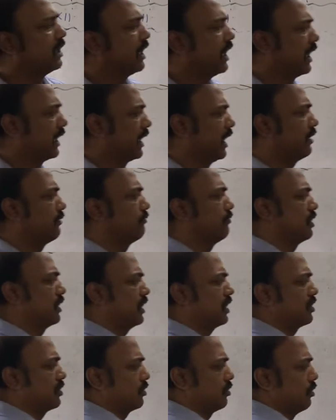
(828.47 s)
Again, what
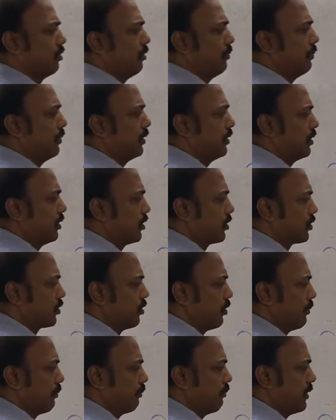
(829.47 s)
is slope?
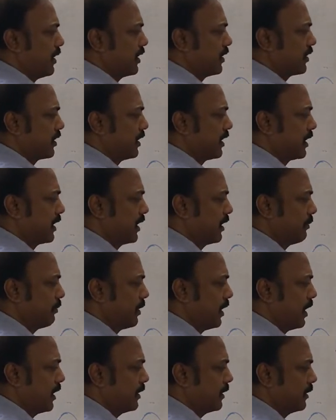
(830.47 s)
Slope means nothing
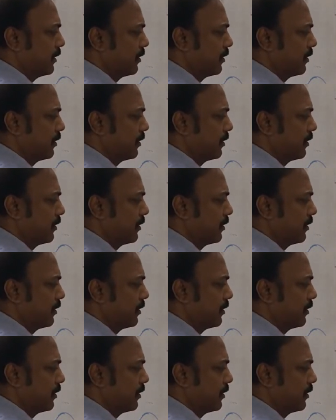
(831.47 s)
but